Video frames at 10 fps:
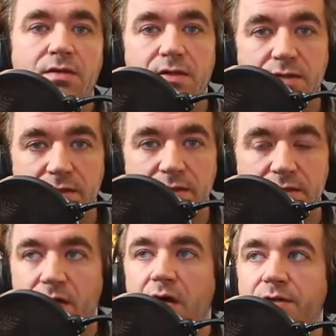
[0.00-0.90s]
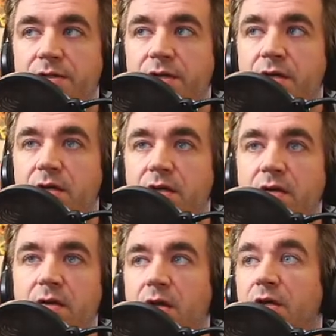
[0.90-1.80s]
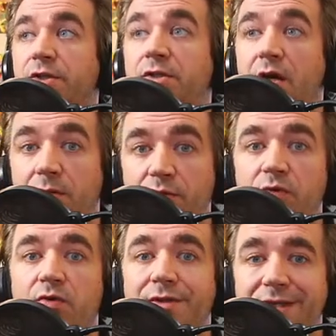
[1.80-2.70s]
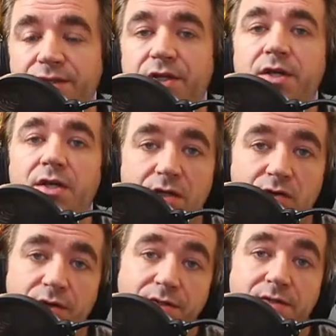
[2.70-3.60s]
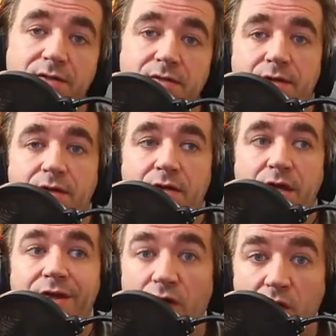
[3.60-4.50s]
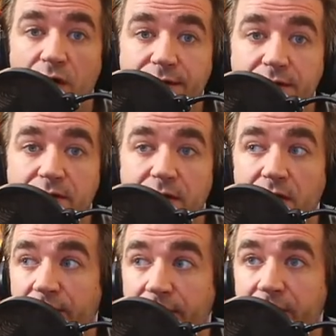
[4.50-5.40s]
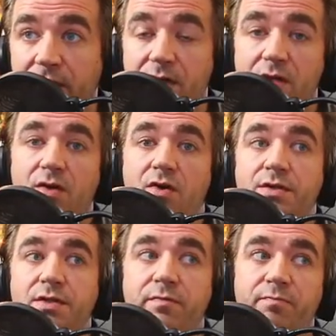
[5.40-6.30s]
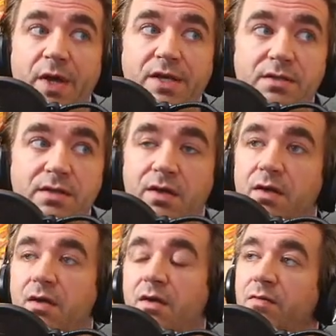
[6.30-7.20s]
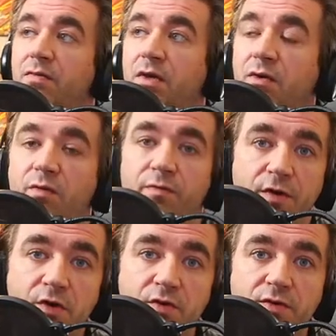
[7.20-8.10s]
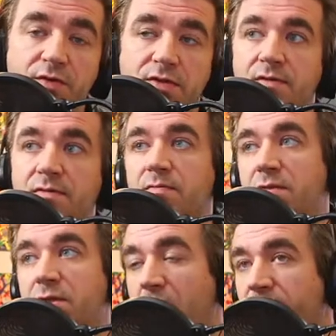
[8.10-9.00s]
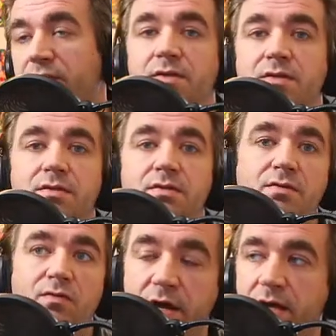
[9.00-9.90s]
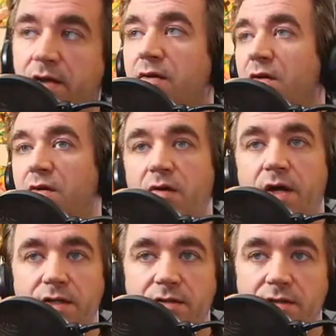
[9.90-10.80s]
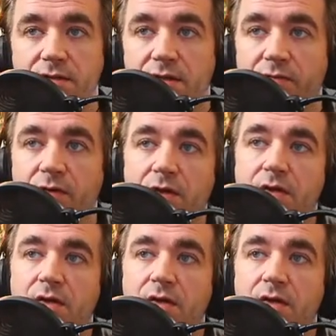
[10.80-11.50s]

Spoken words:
citizens there are seeing double-digit increases in the cost of living, in the cost of basic, you know, foods and services and rent and all kinds of stuff.